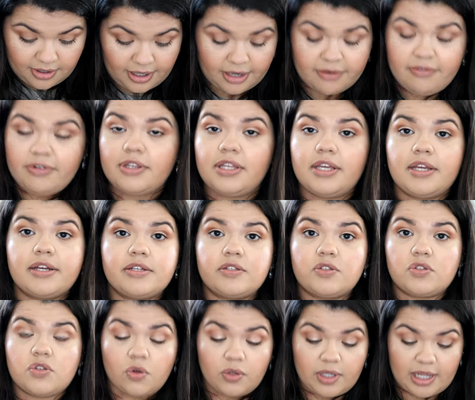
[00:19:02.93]
everything is
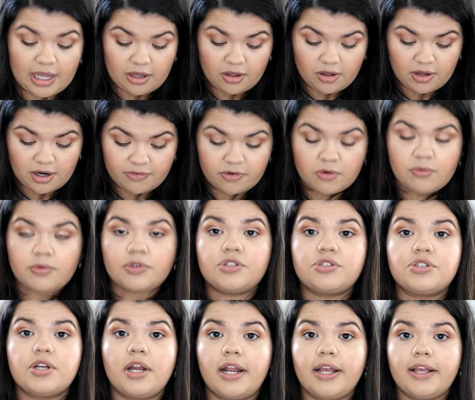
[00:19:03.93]
sold out. Everyone
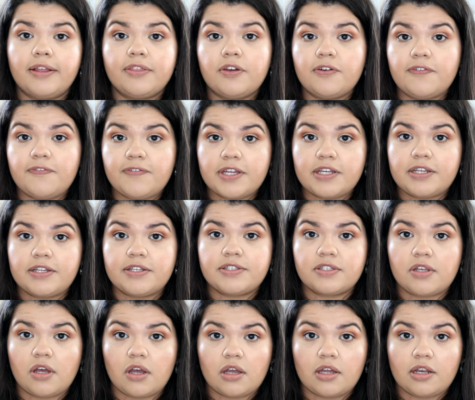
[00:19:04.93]
is trying to get their
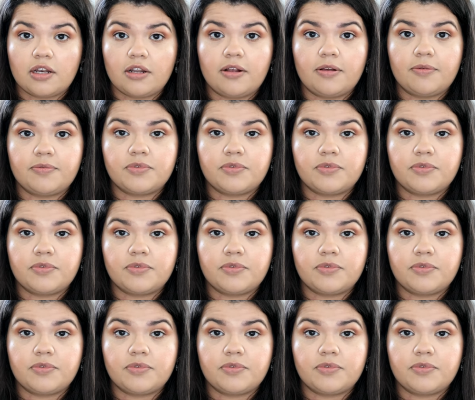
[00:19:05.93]
fitness on.